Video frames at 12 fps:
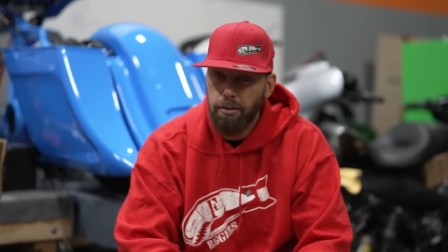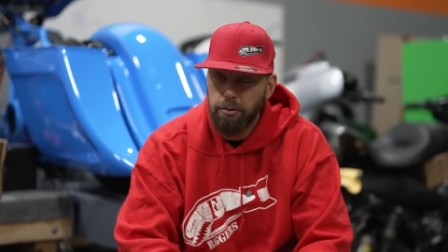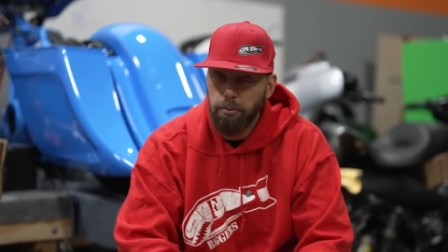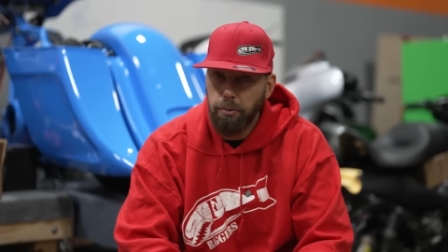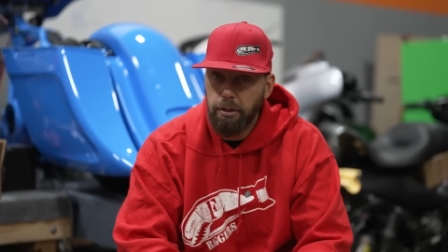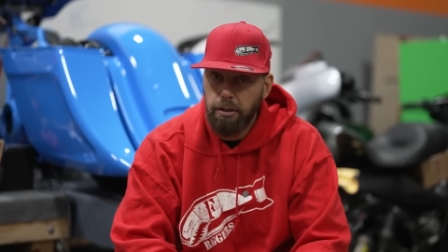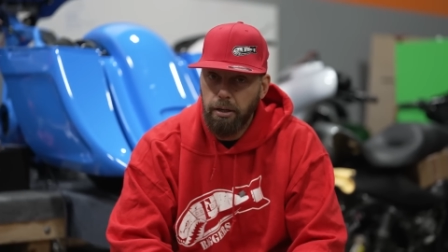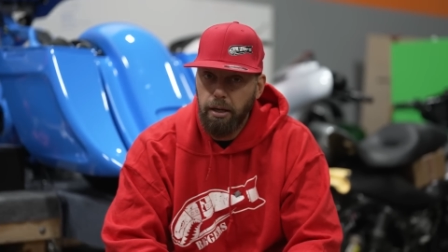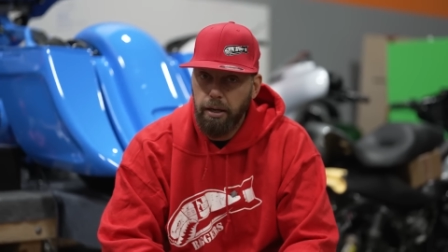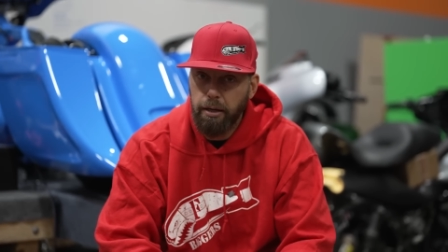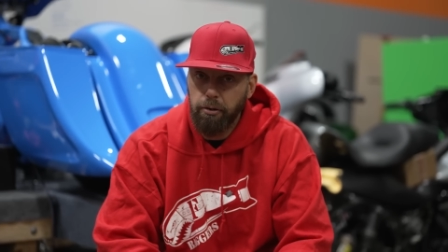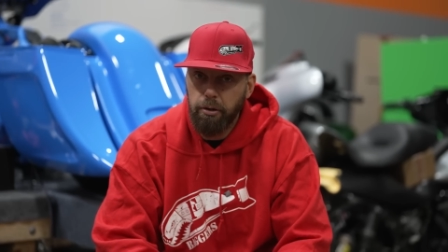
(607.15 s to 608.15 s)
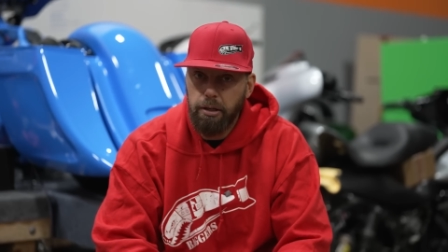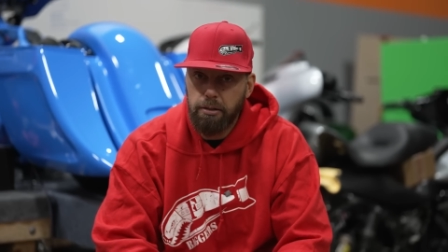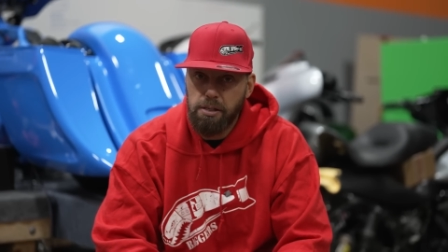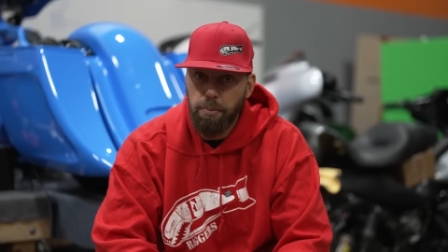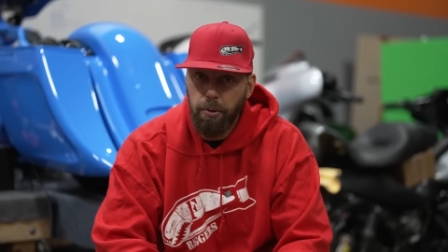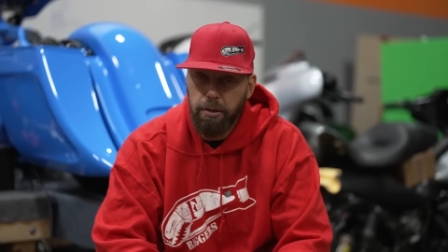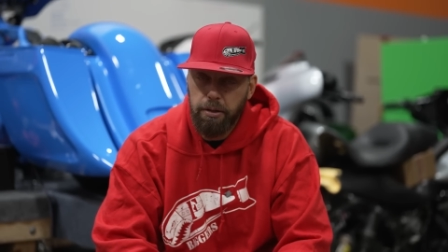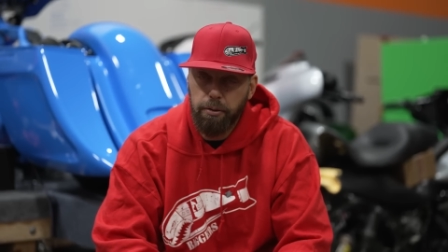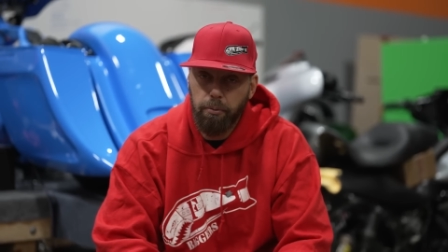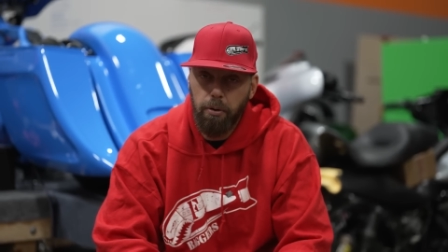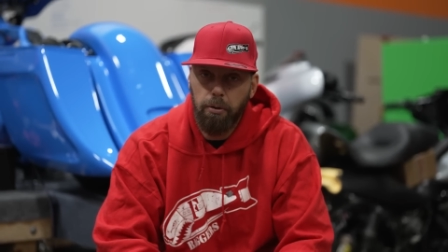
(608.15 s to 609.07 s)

Do we agree at this point that the Road